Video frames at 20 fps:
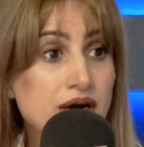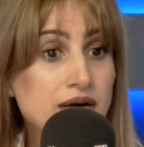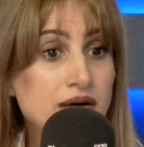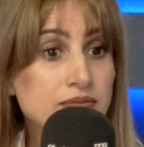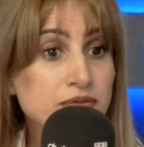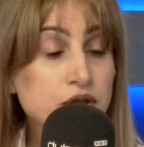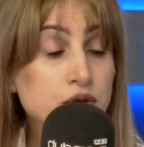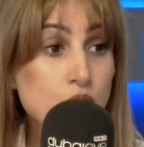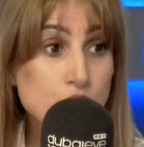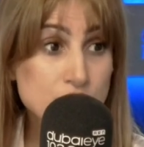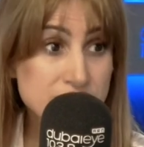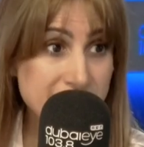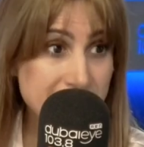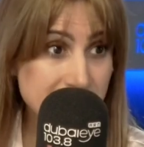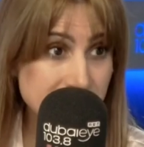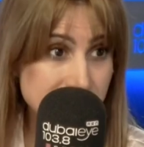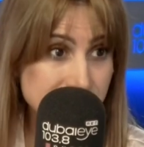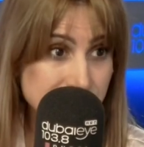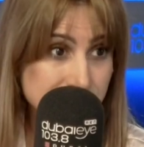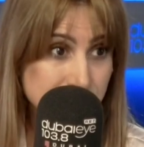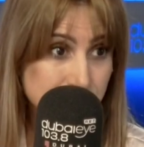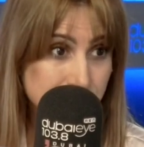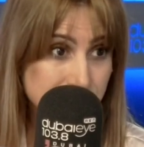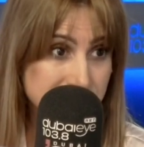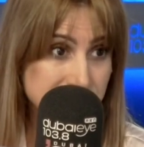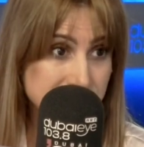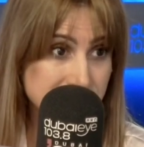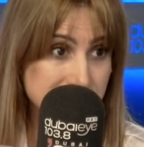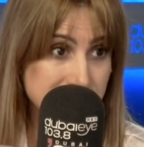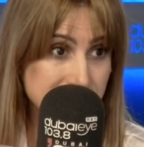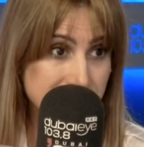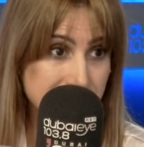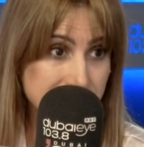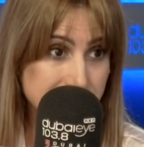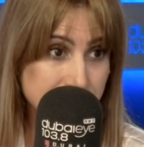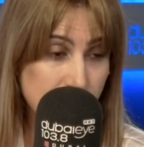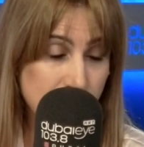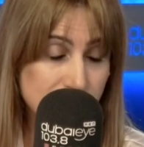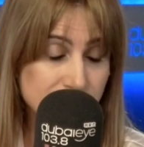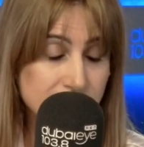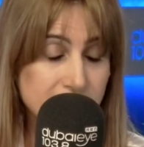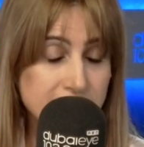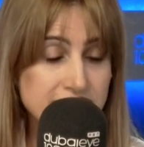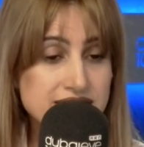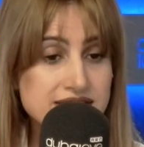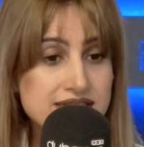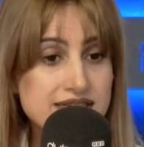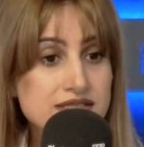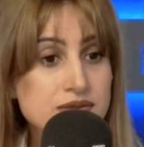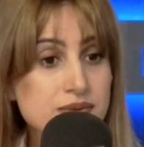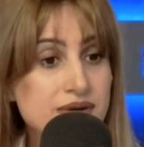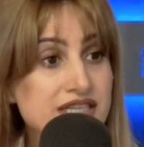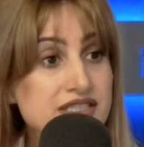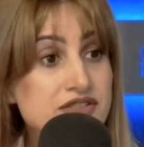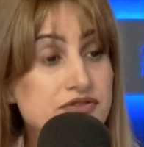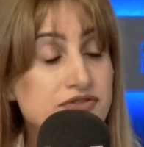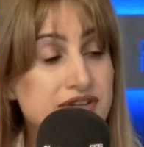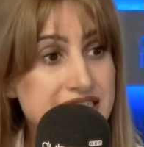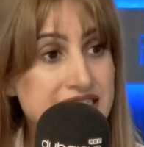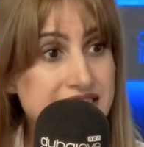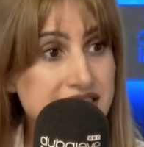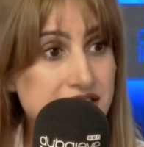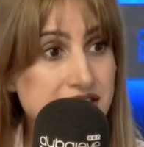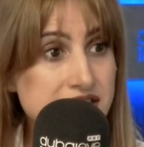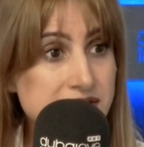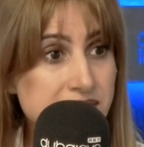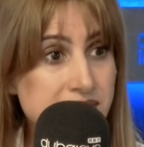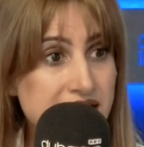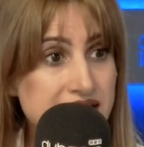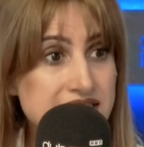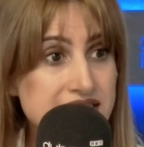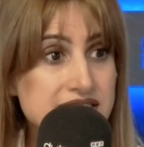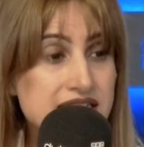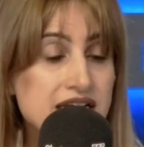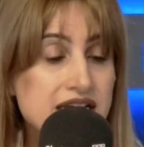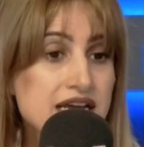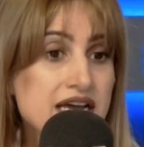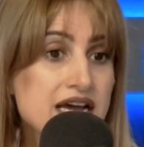new hotels to its offerings, as well as retail space.